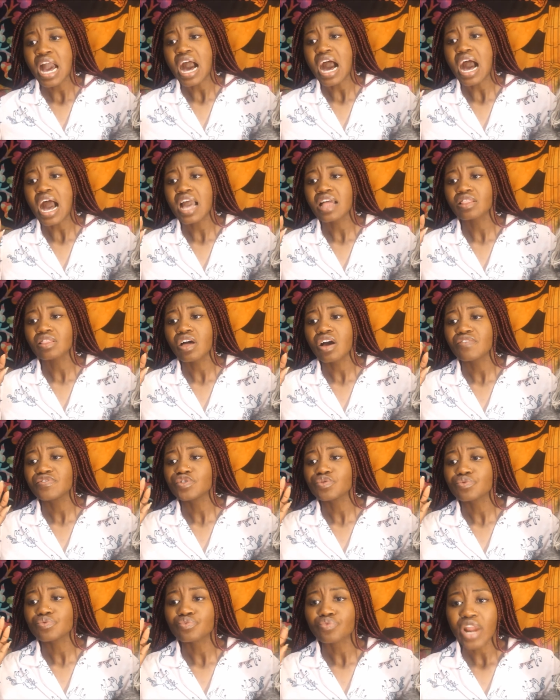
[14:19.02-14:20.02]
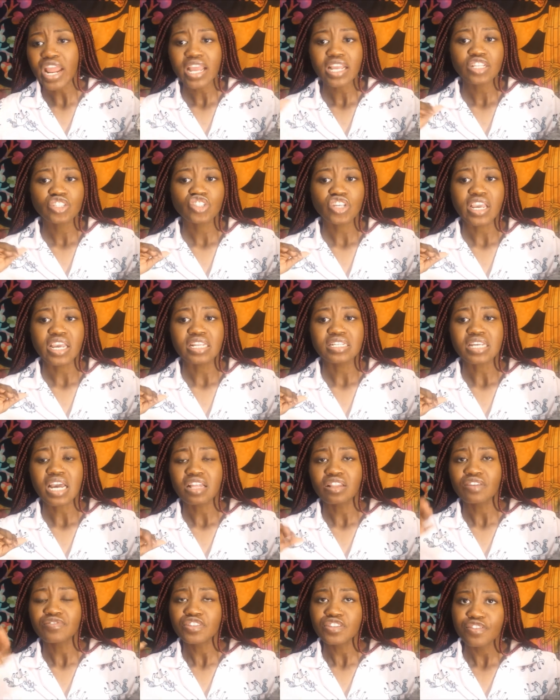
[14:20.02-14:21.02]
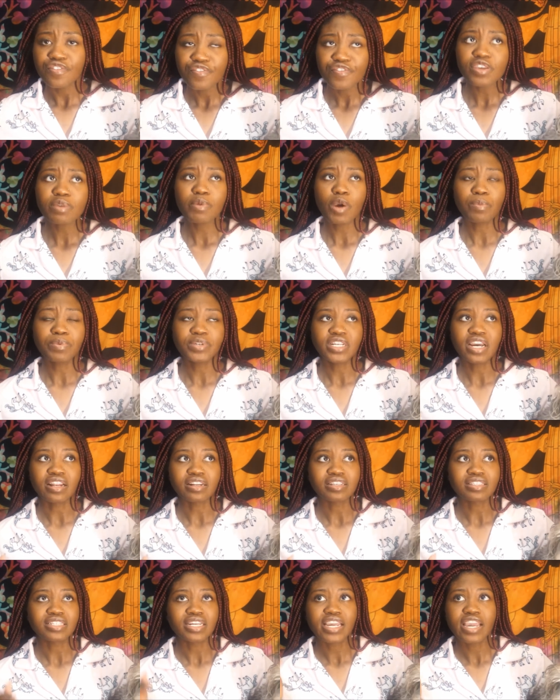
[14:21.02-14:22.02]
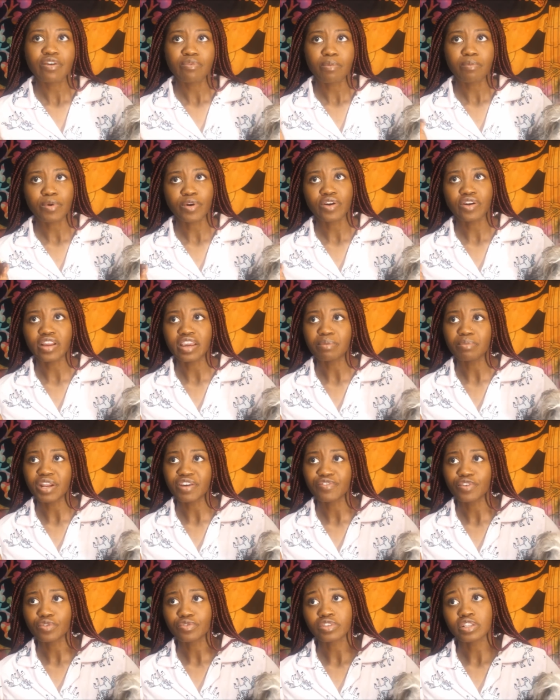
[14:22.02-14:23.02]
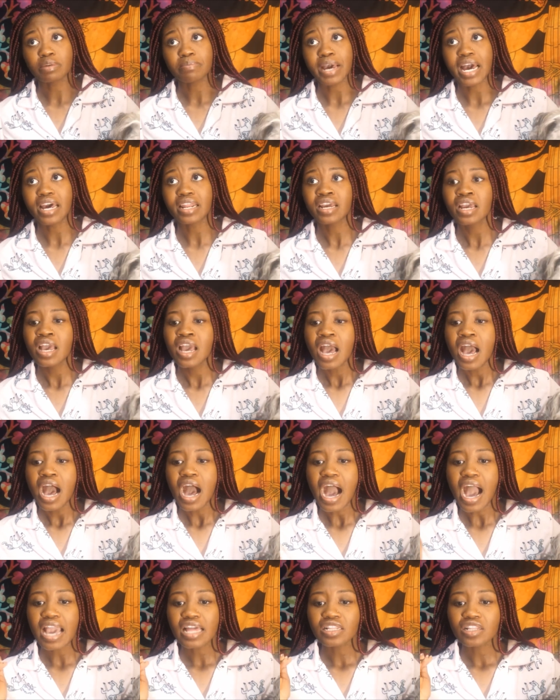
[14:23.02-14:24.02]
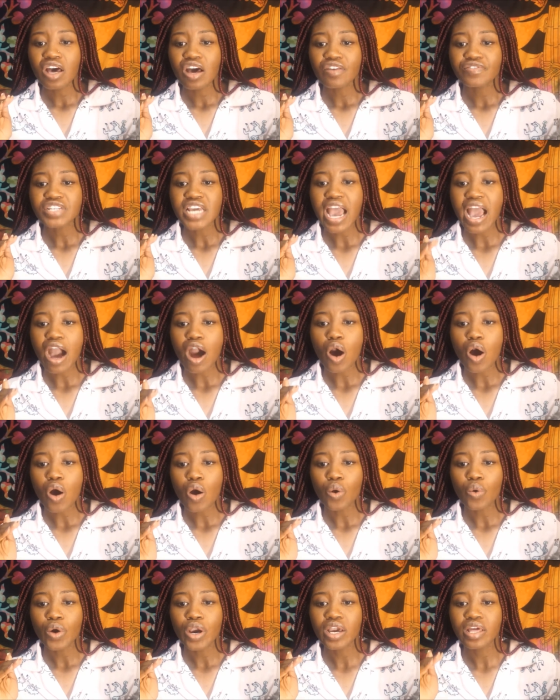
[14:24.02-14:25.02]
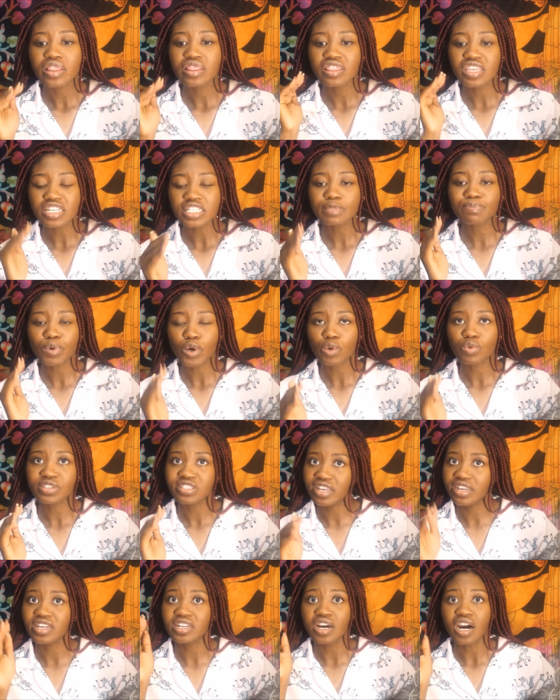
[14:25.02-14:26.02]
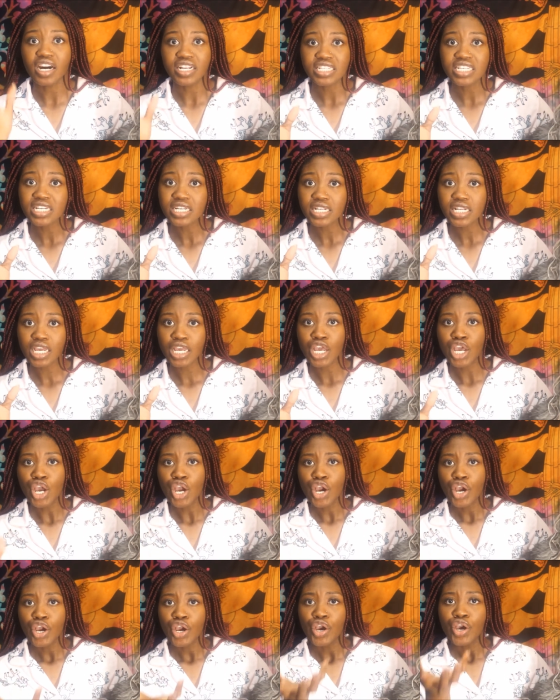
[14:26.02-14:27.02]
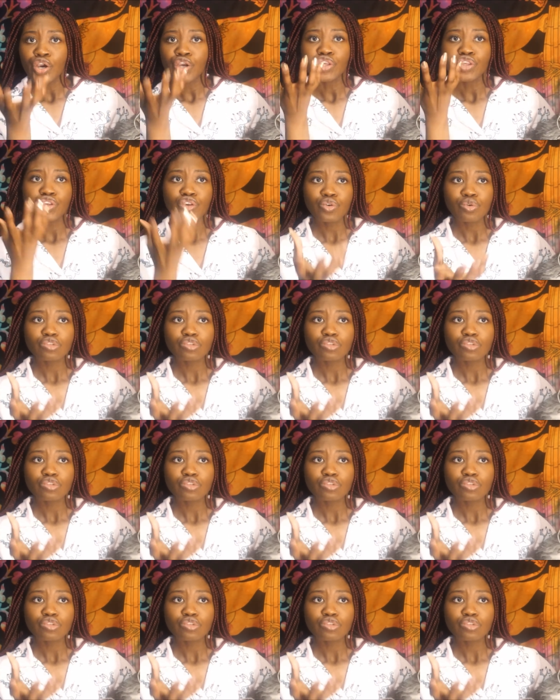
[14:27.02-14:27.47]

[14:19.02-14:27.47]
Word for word: I loved Rage and I loved the female protagonist. I can't remember her name and I feel really bad. I loved how this book was like an onion. You